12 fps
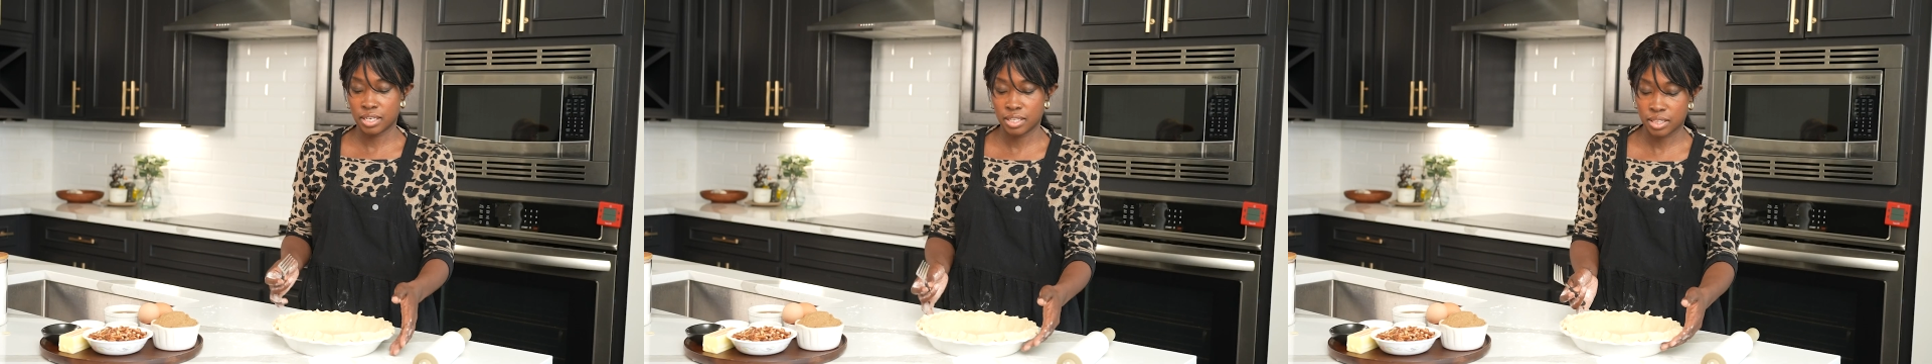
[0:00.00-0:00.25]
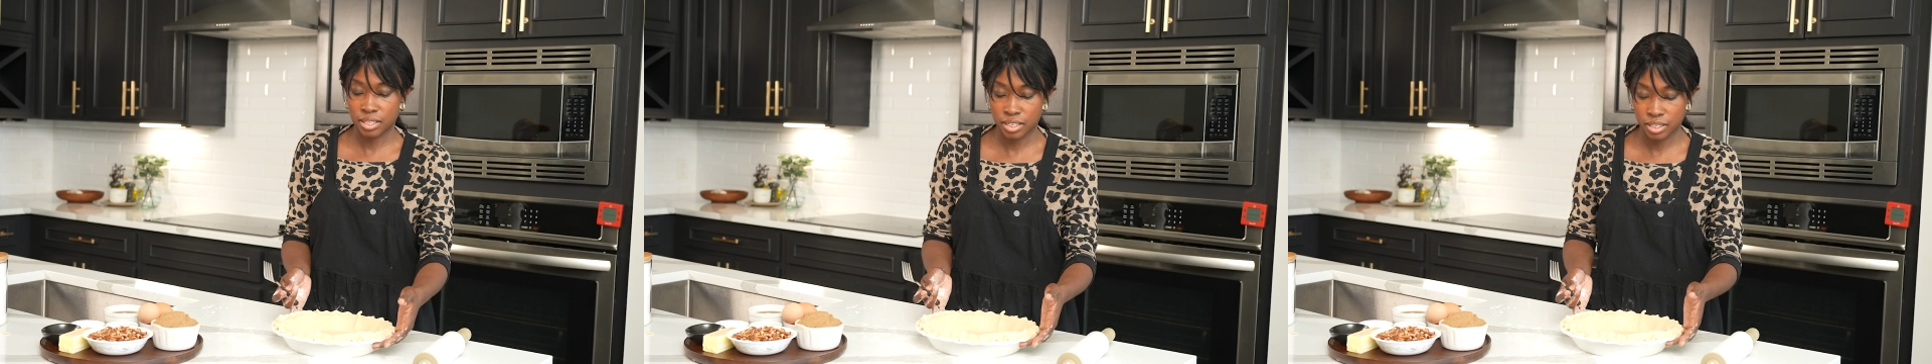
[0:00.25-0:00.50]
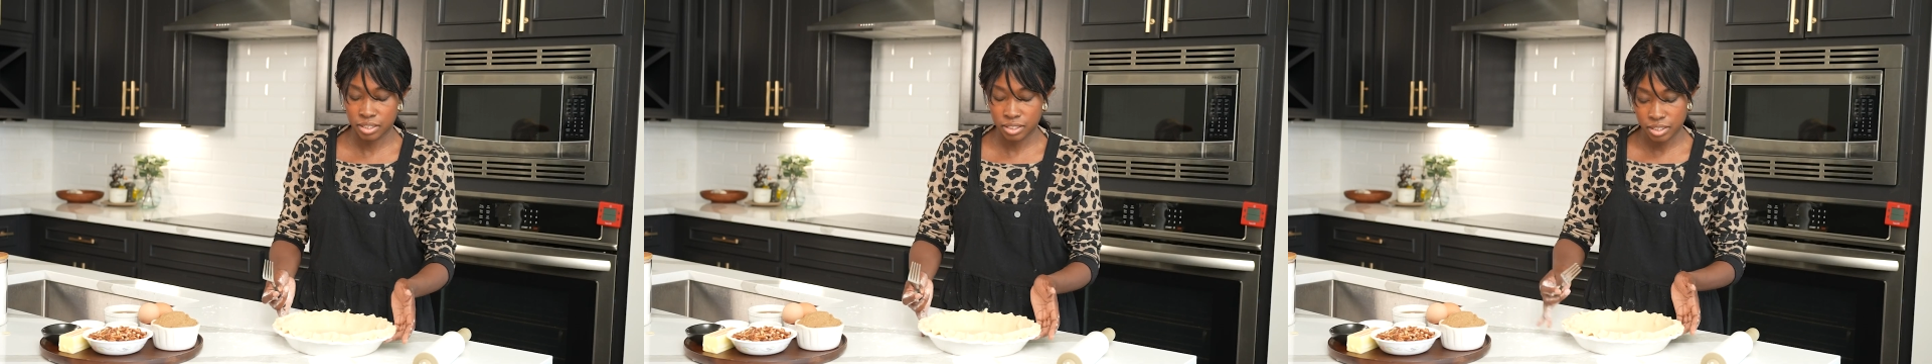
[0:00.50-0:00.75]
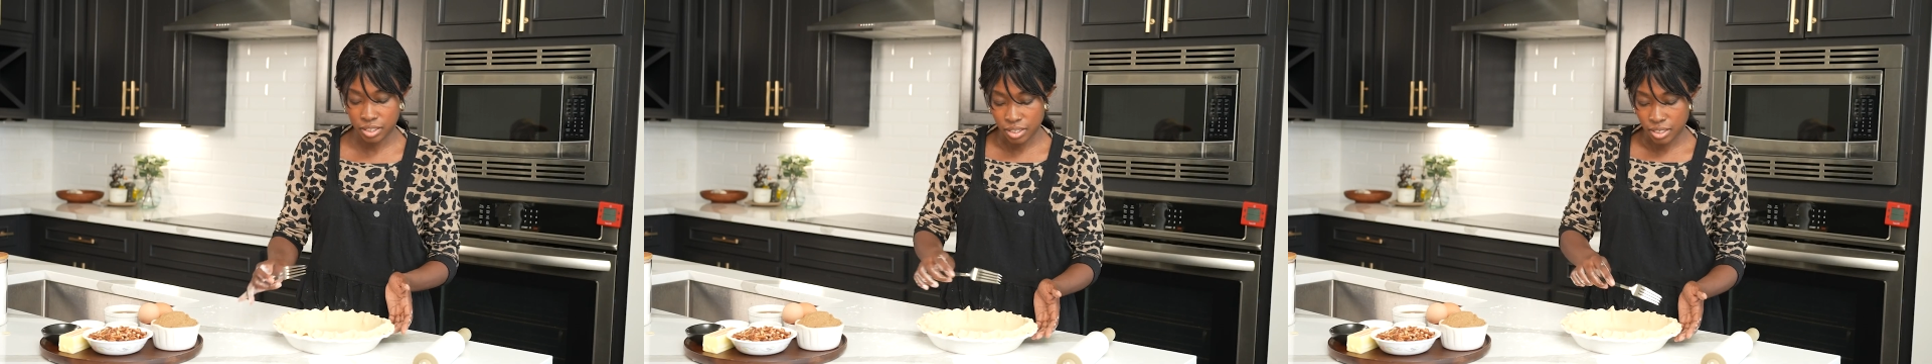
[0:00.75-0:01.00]
in the
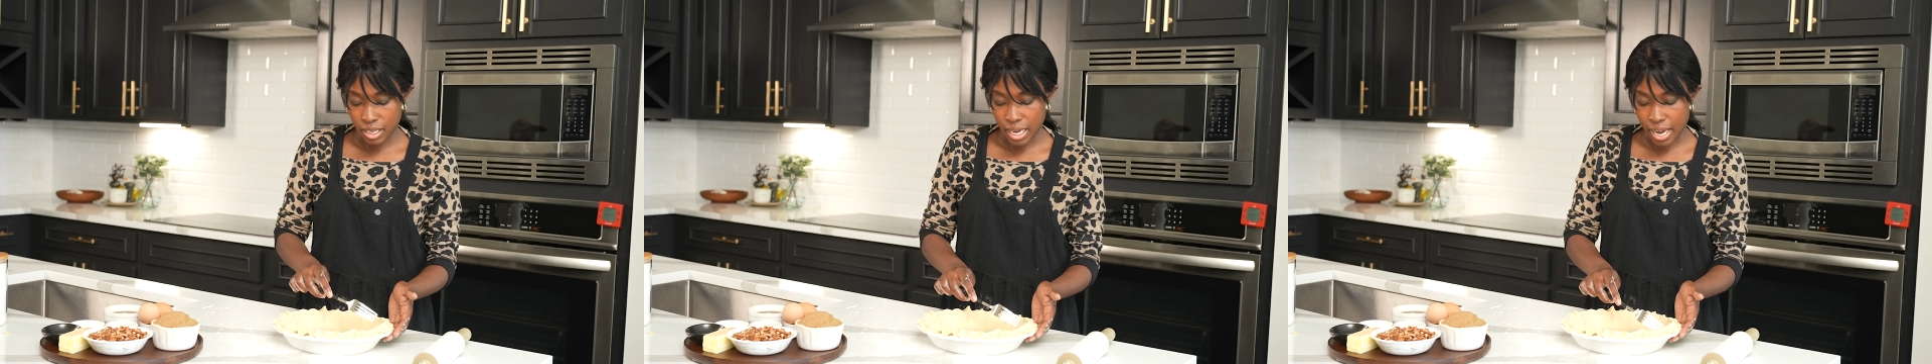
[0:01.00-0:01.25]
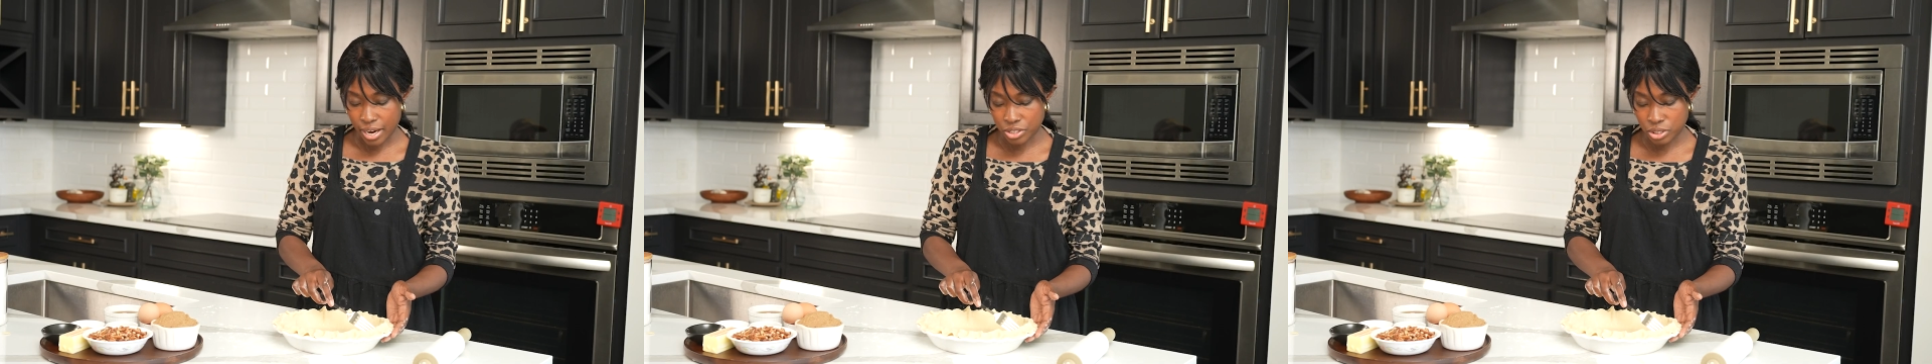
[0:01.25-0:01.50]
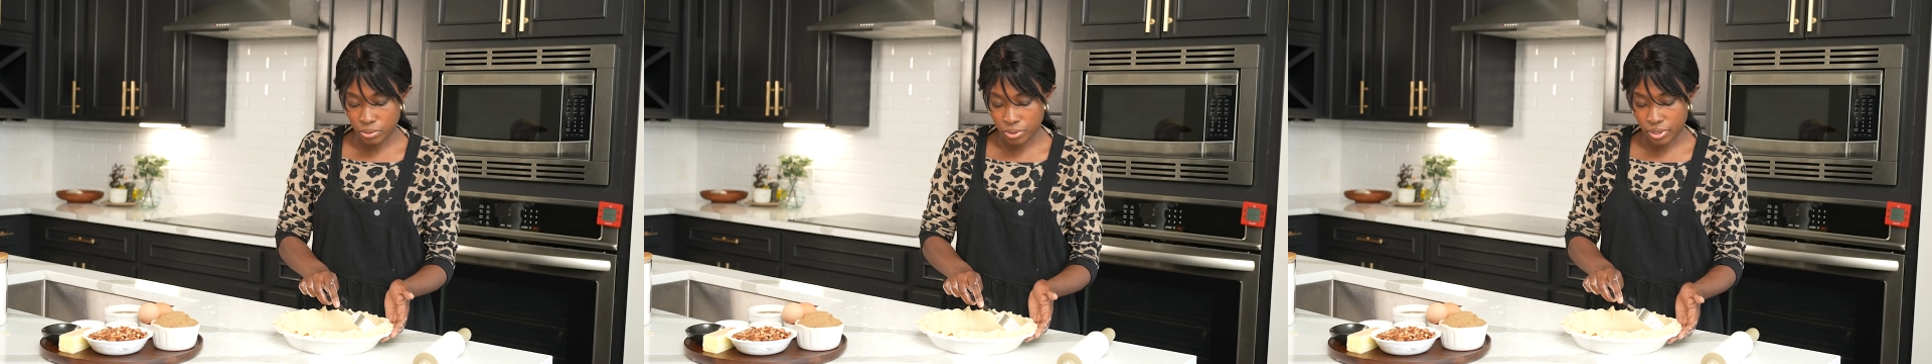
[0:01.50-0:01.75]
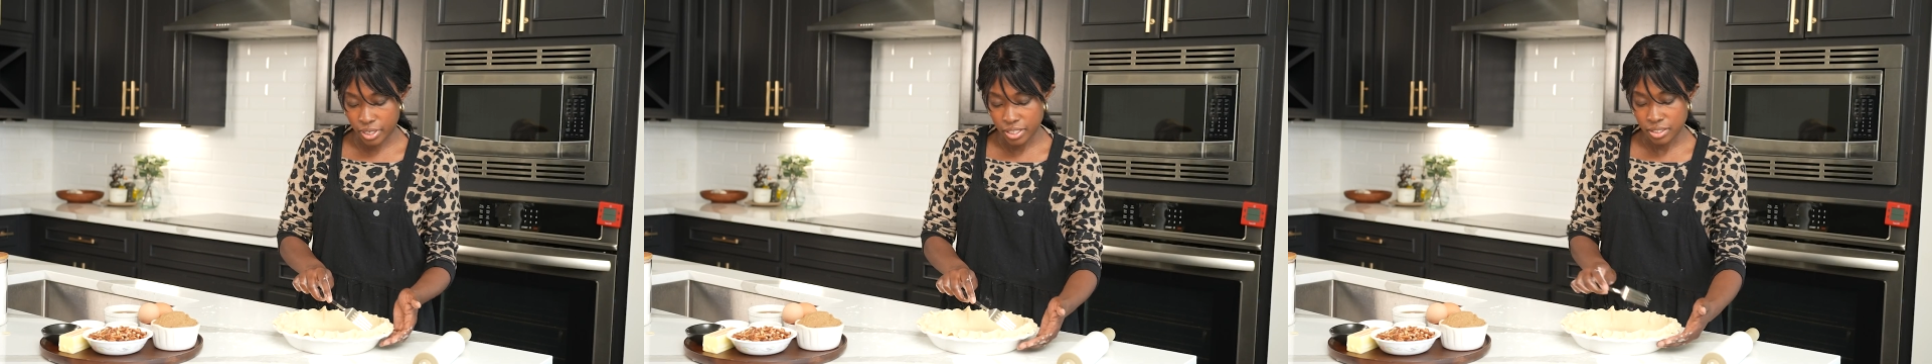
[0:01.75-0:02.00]
actual
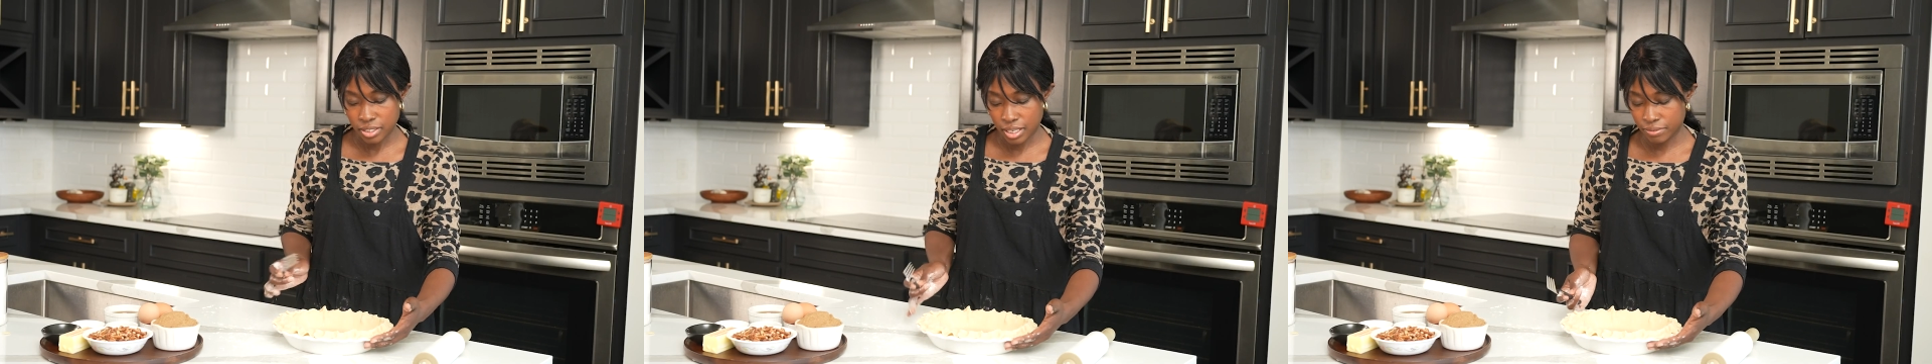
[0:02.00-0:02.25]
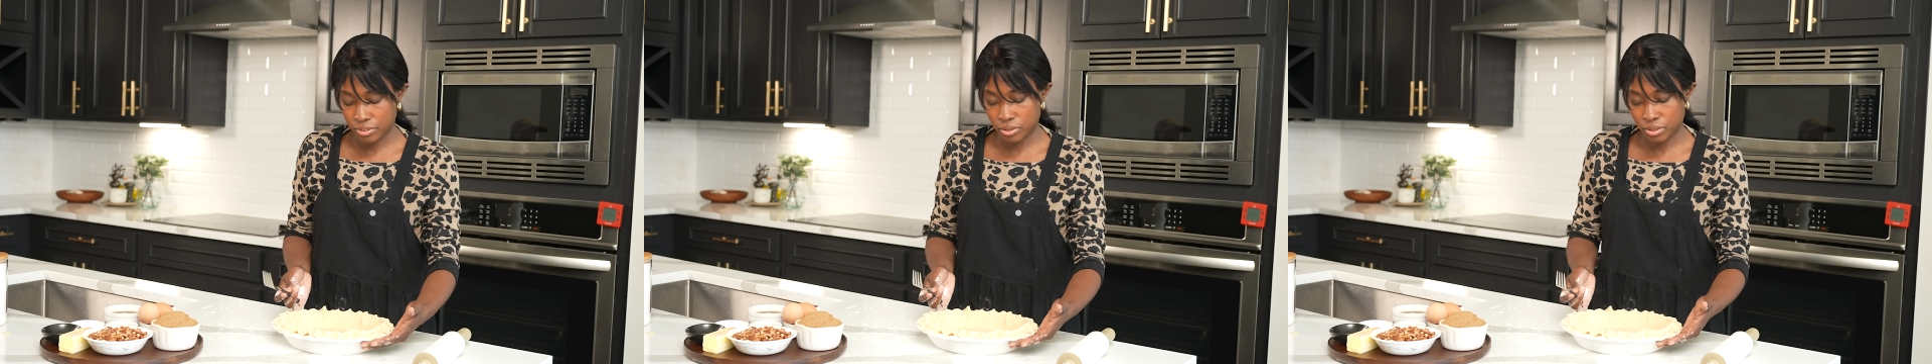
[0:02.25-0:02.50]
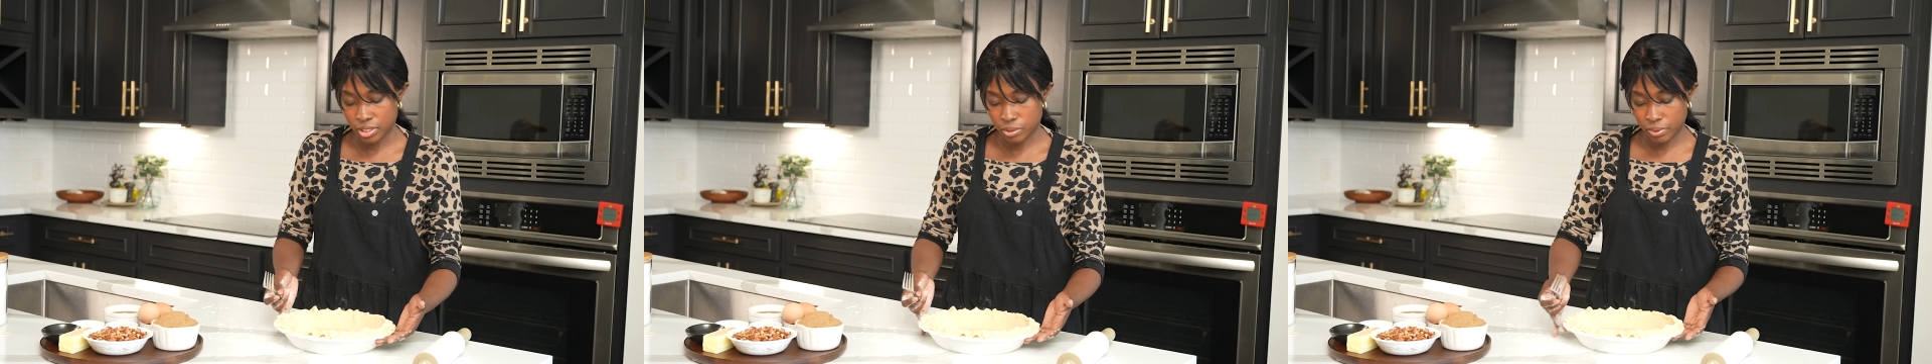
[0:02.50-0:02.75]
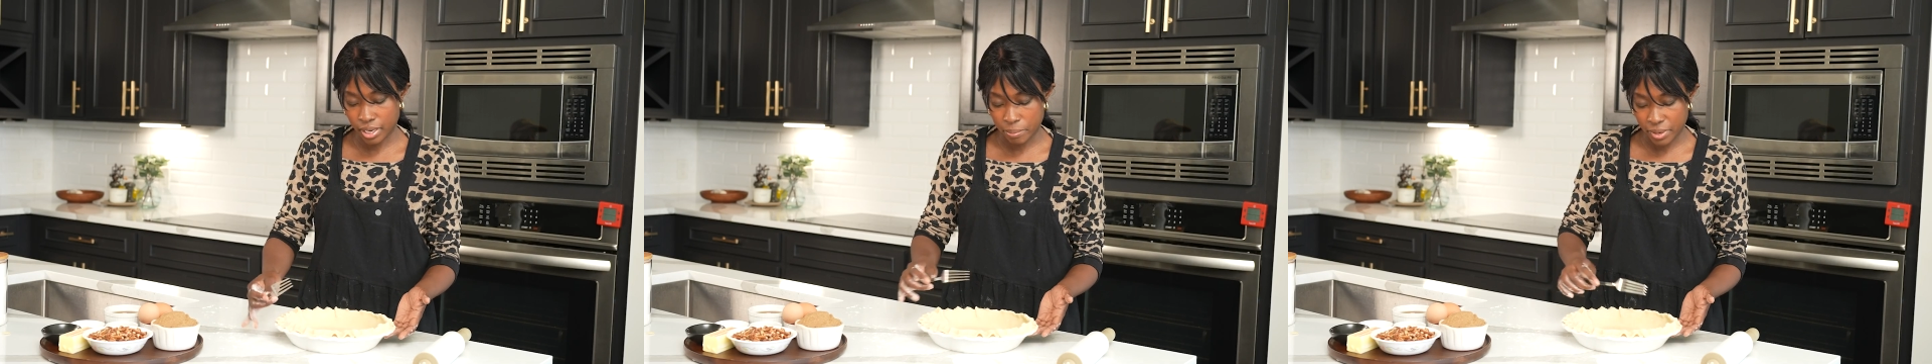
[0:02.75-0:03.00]
crust. I would do this
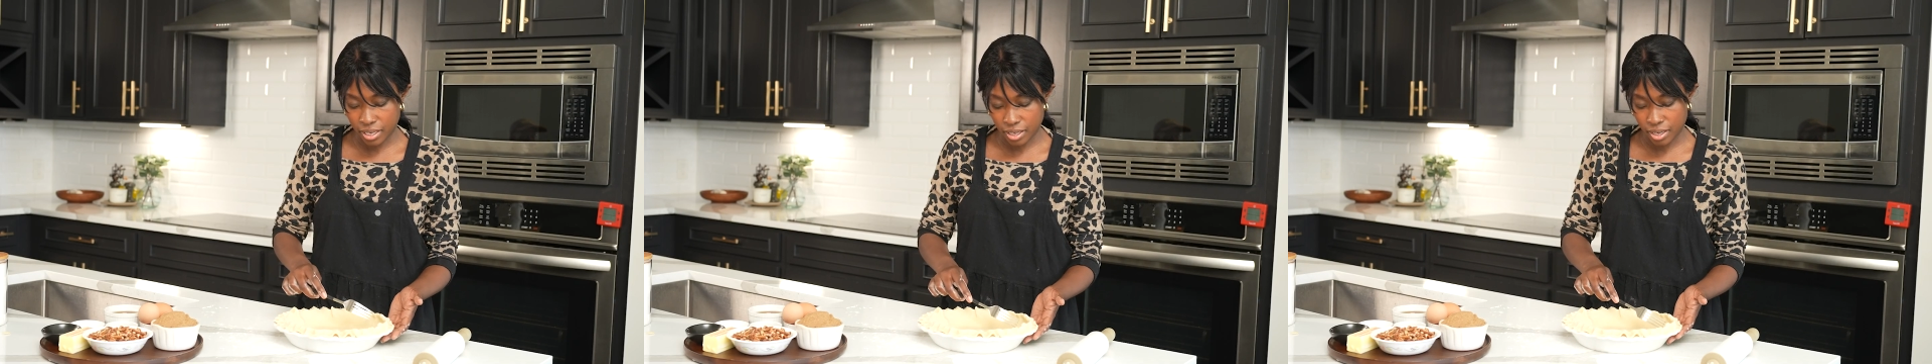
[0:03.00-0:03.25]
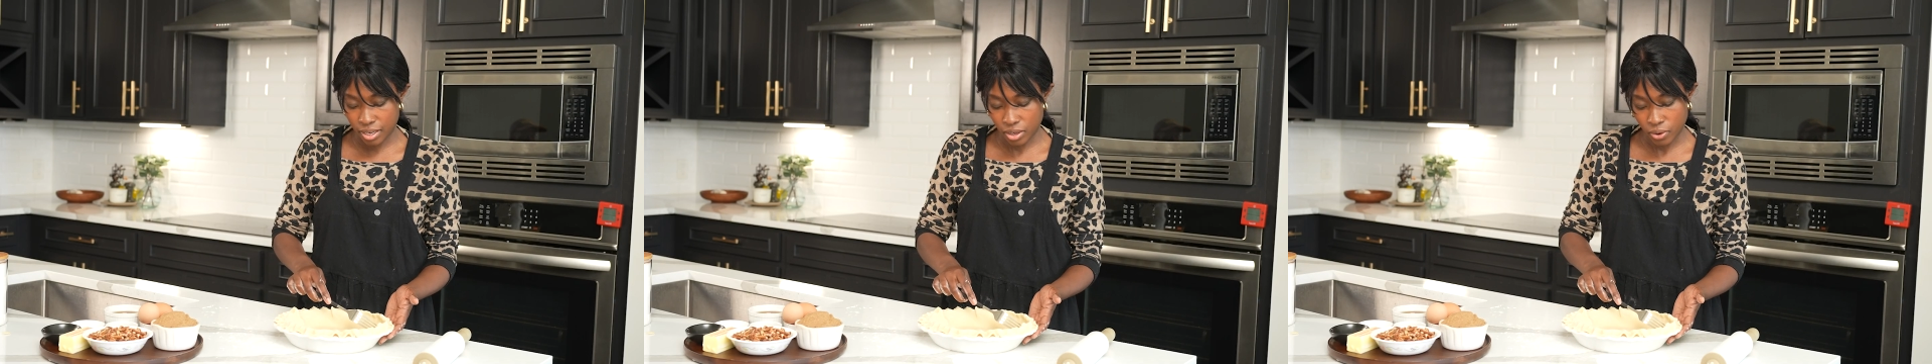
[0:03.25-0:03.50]
when I make a